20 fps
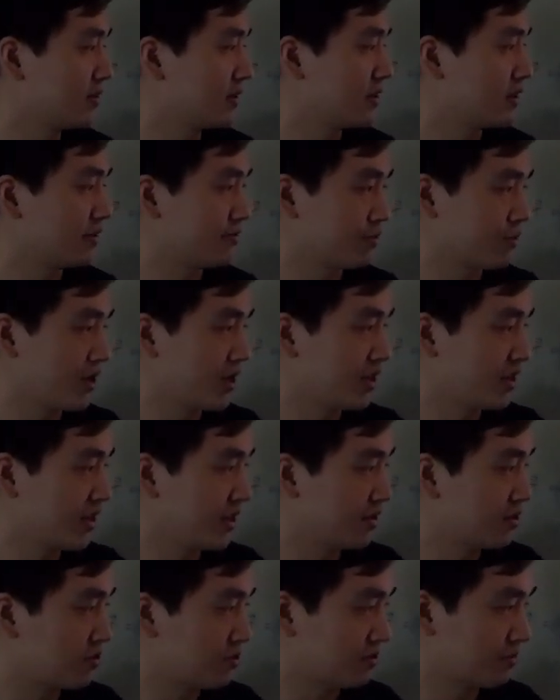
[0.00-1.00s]
if we
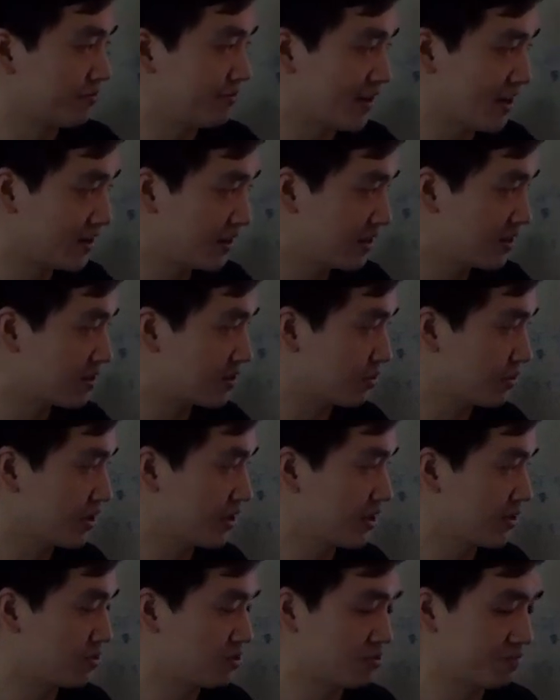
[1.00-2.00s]
need to find it, we
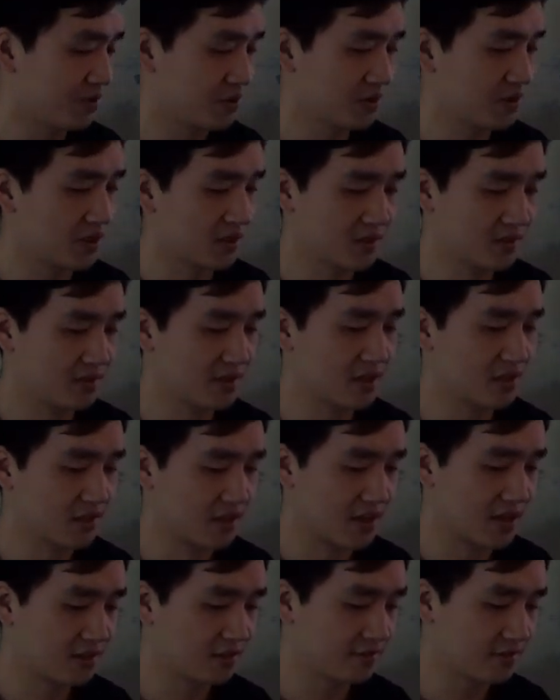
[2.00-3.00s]
need to build such
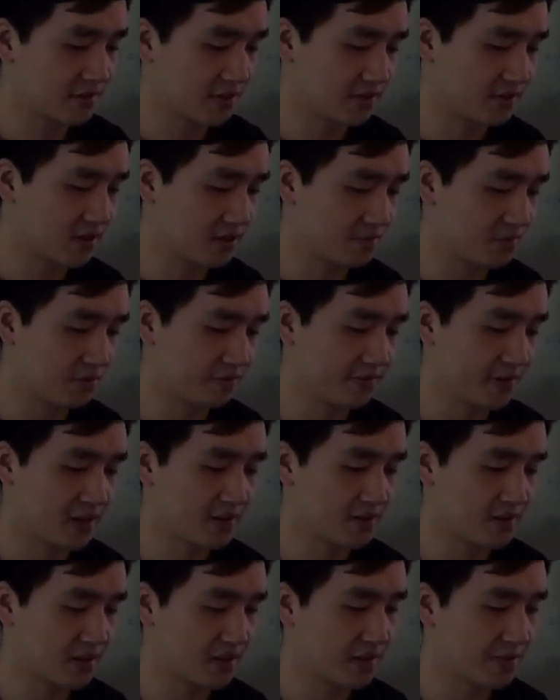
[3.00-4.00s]
kind of system to
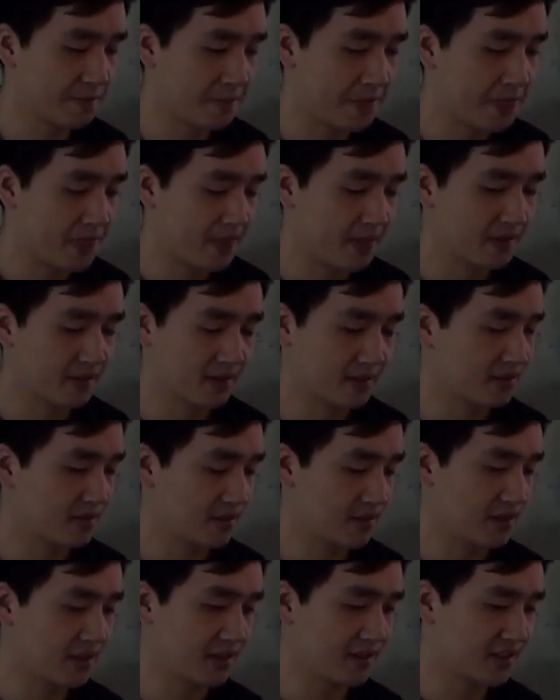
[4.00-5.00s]
find the
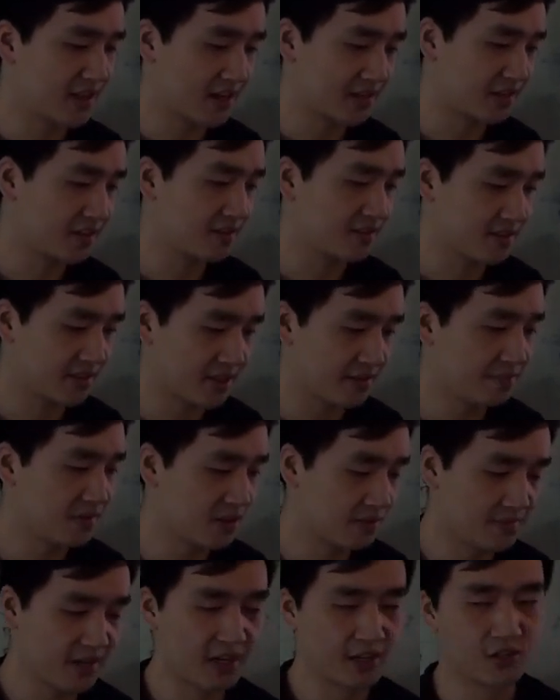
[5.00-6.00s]
exactly same
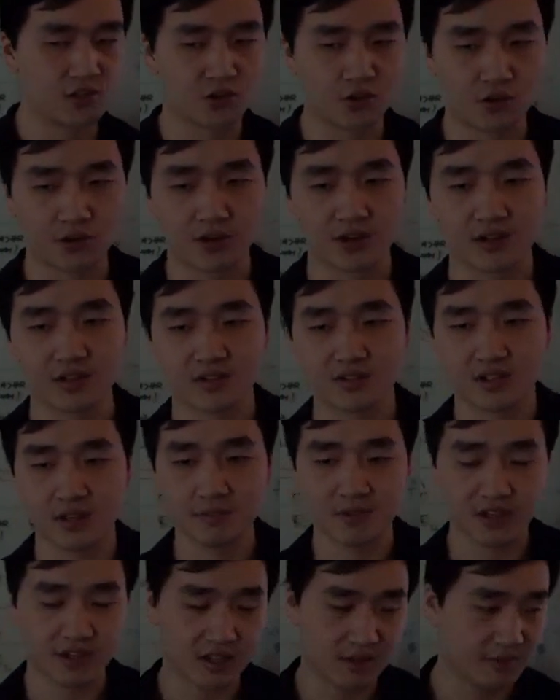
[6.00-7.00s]
image or
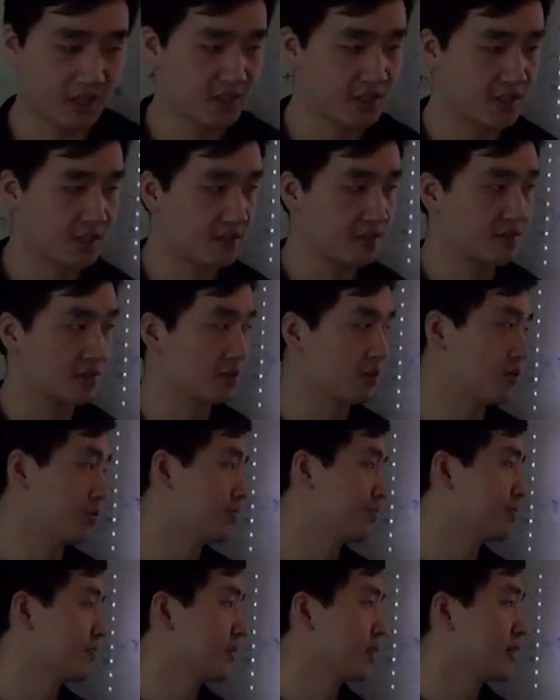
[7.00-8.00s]
similar images. So,
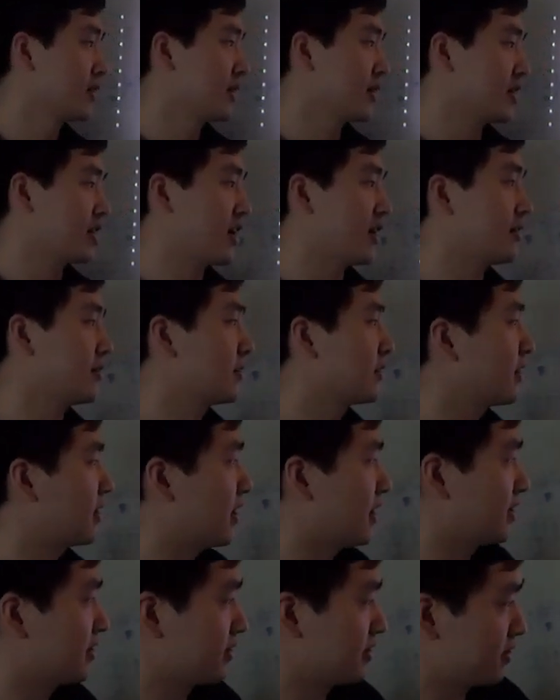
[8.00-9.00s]
yeah,
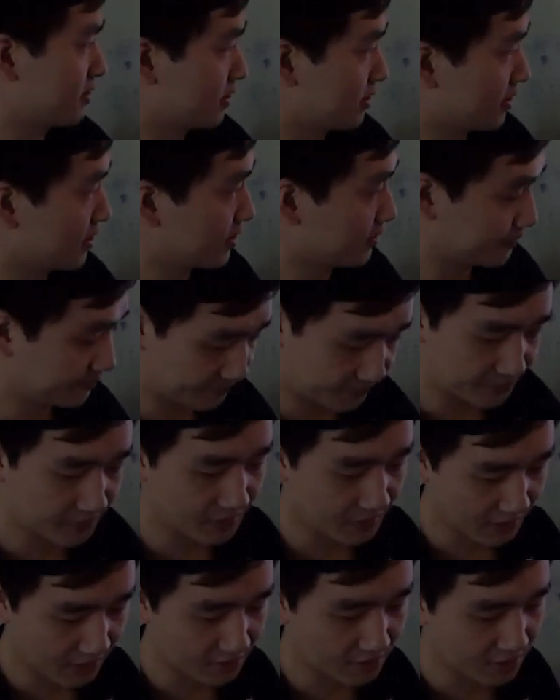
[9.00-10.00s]
and
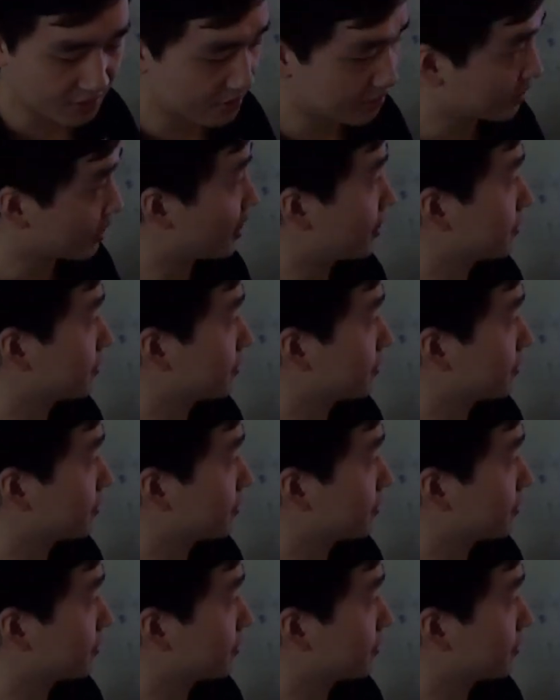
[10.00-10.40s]
continue.